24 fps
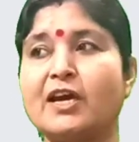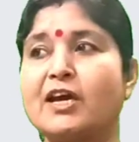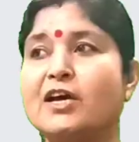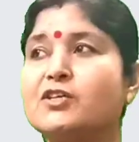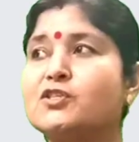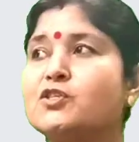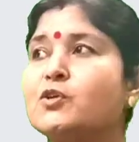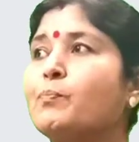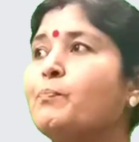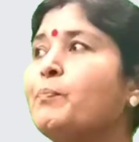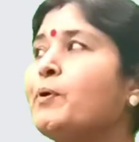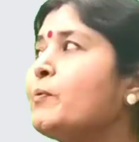
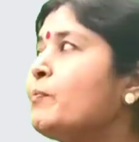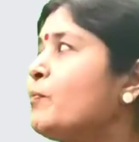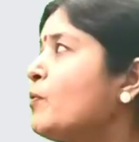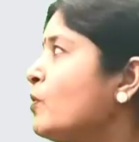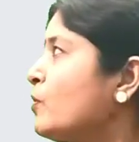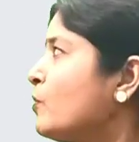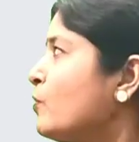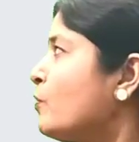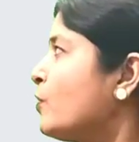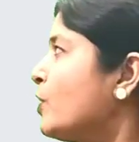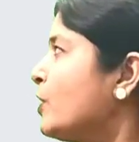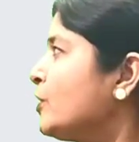So,
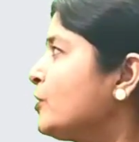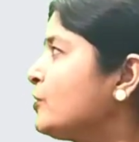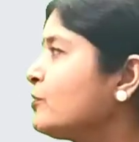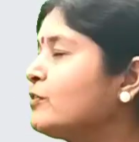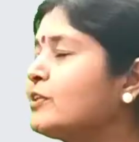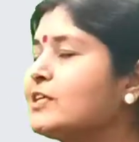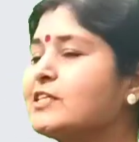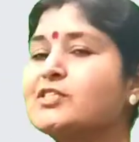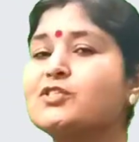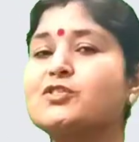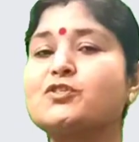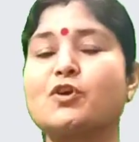before going to
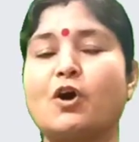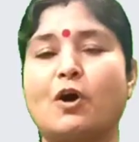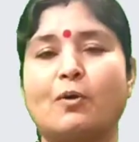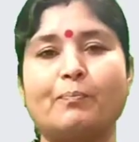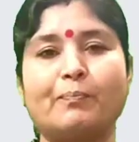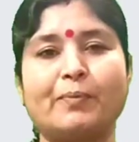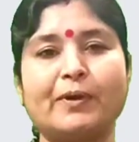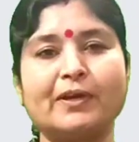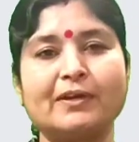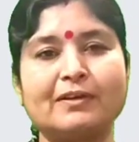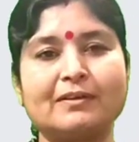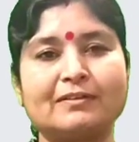this
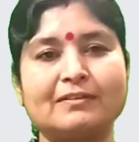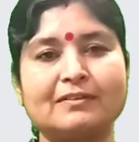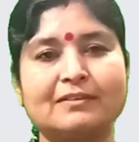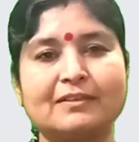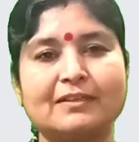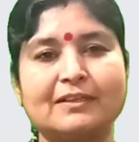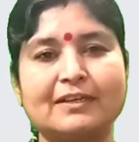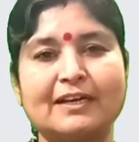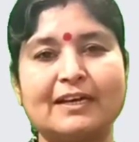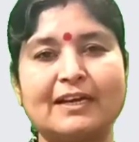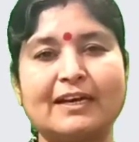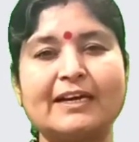topic,
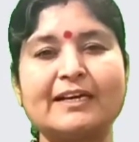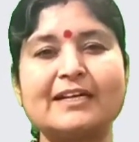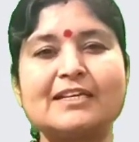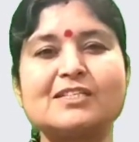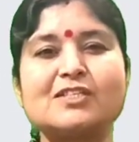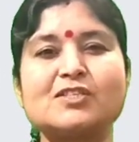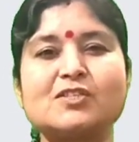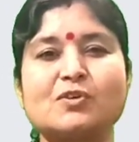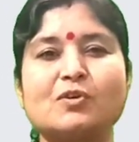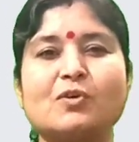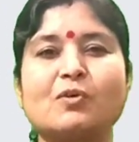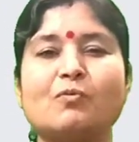let
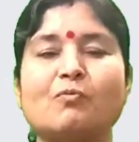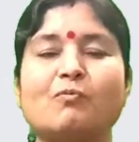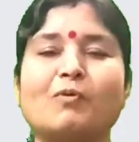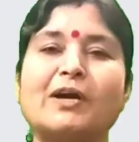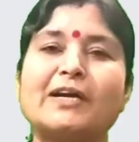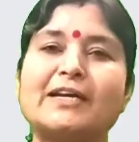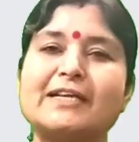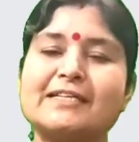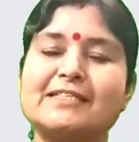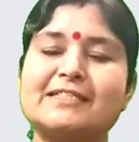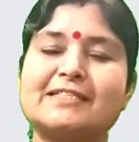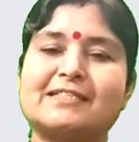us know
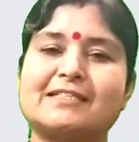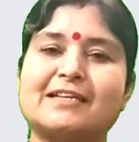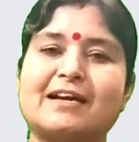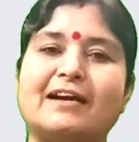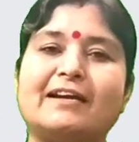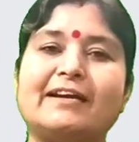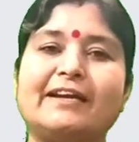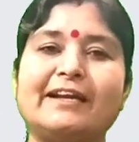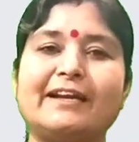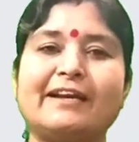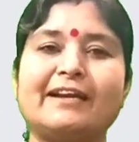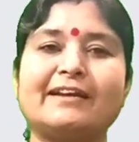what is
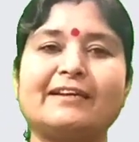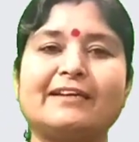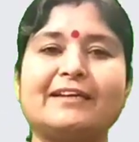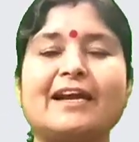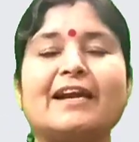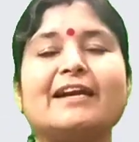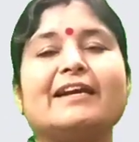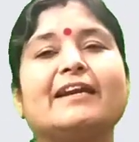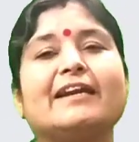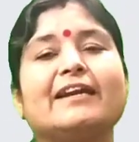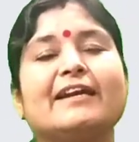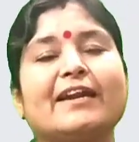direct
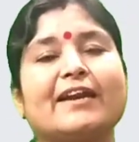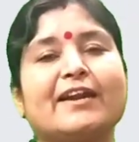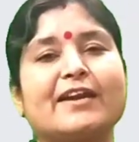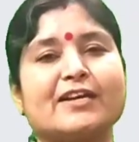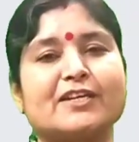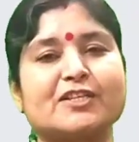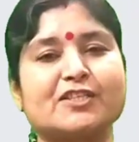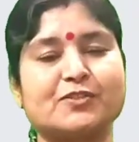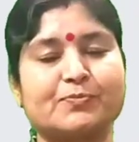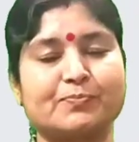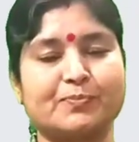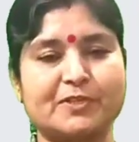and
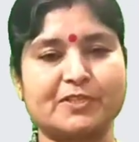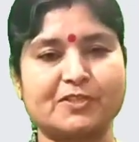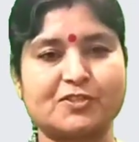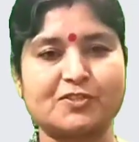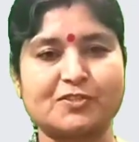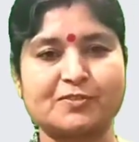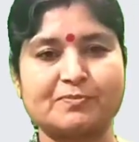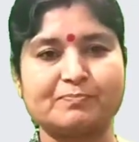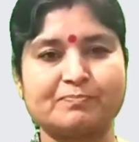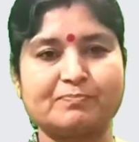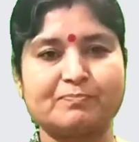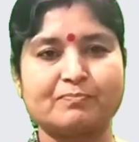indirect speech.
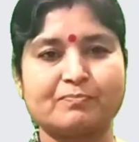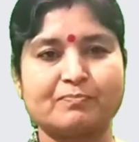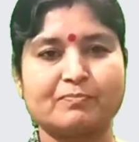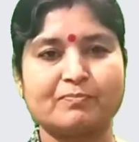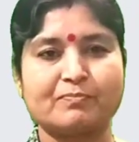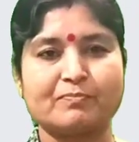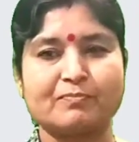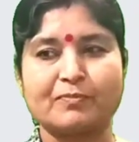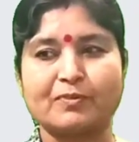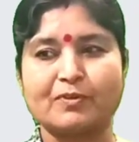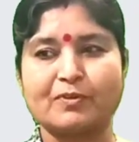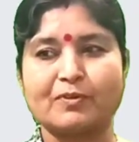
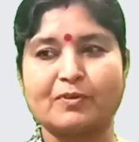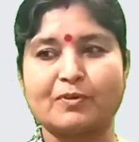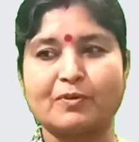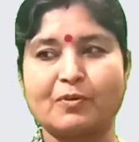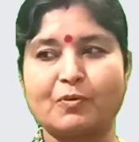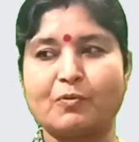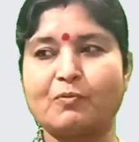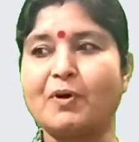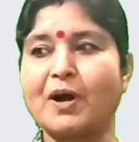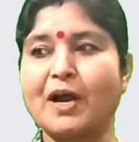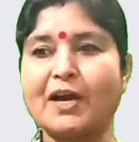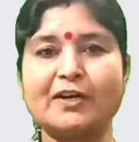
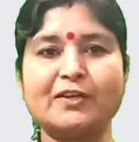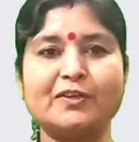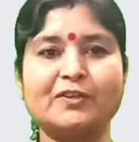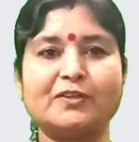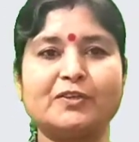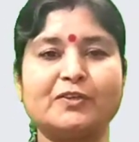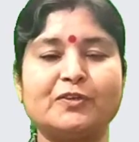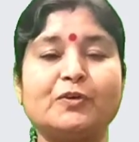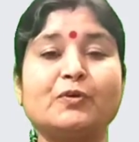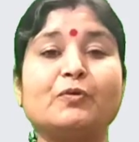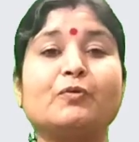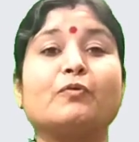
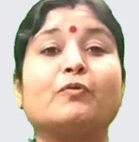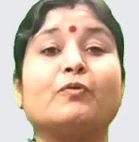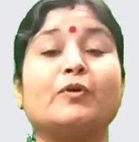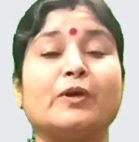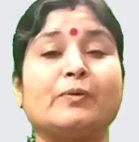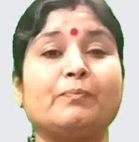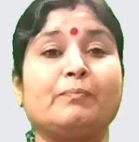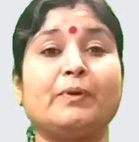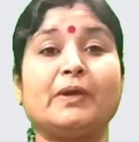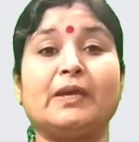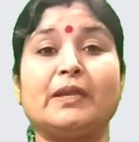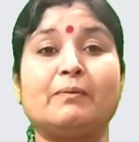What do we
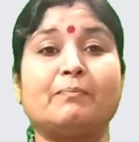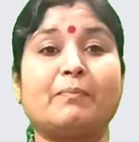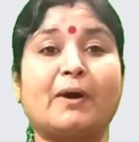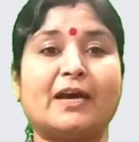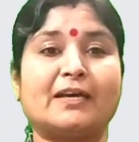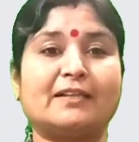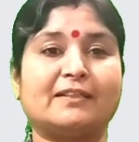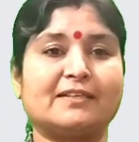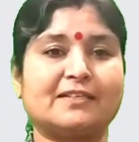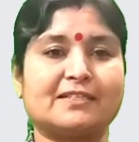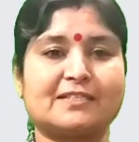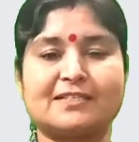mean
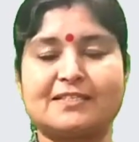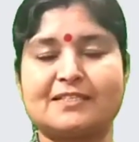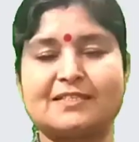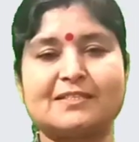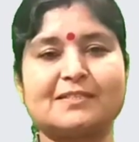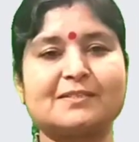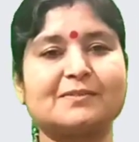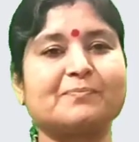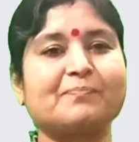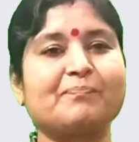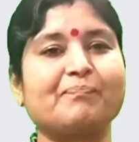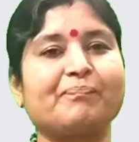by
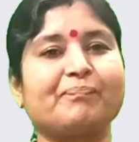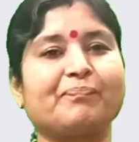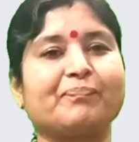this?